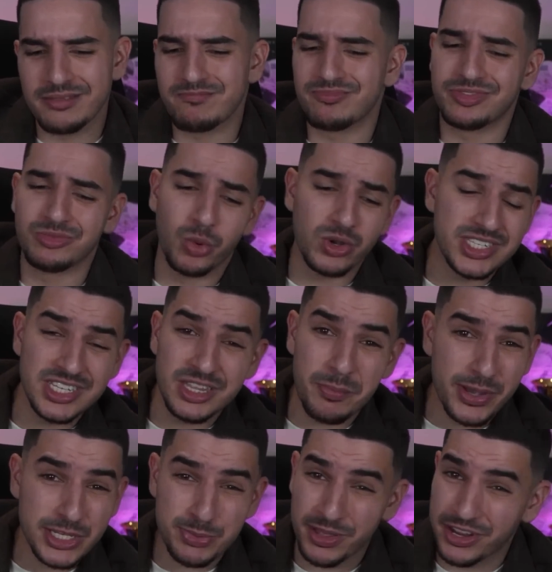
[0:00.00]
Was he the
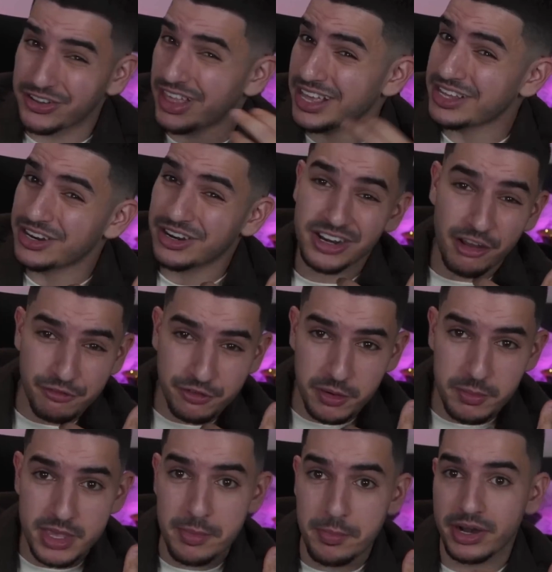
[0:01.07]
best player that year? Not for
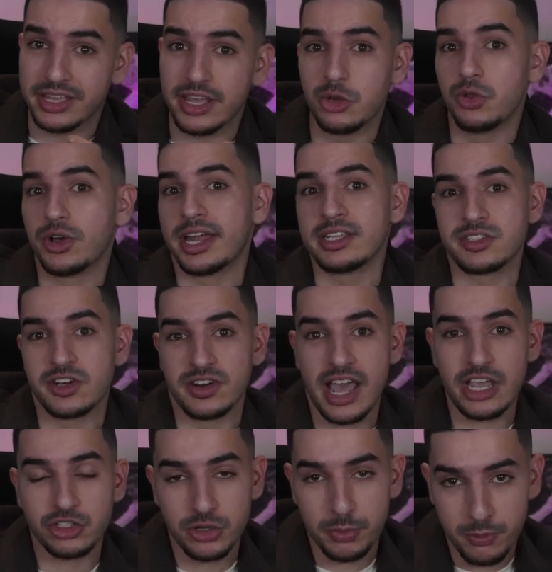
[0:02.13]
me. But again, you look at his
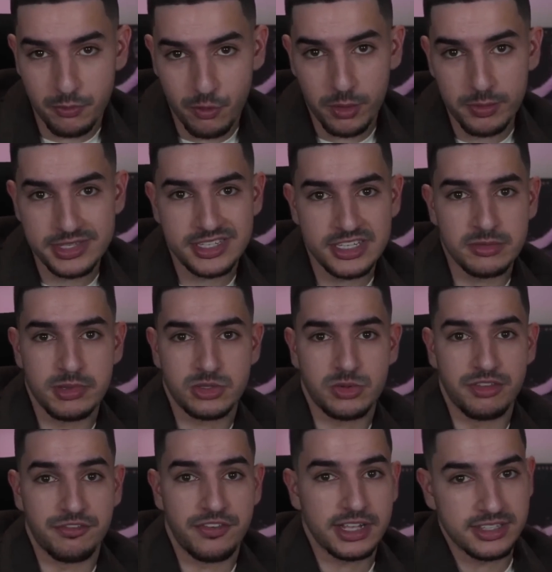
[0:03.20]
international performances mixed
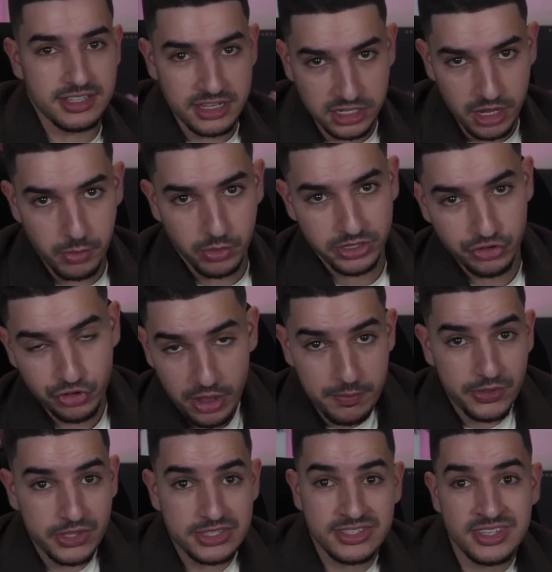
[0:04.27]
with the fact his club won the
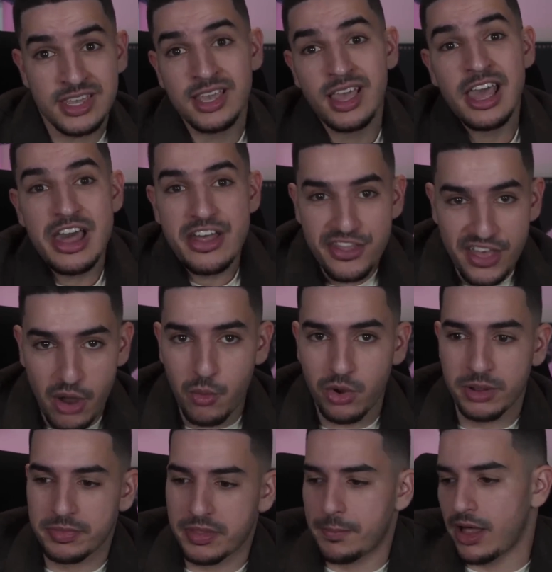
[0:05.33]
Champions League. That won
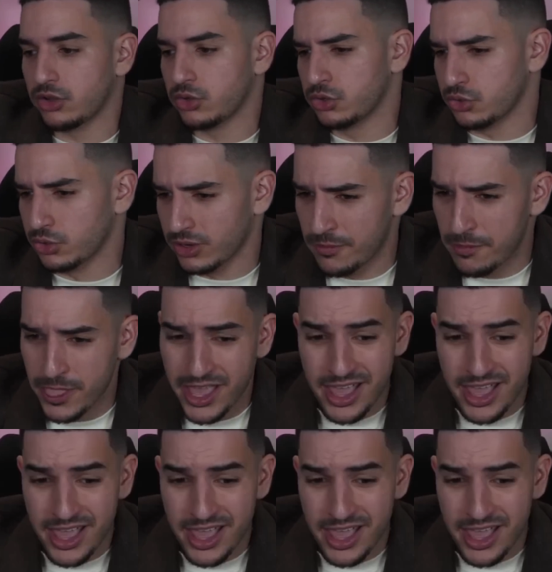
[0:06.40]
him the Ballon d'Or.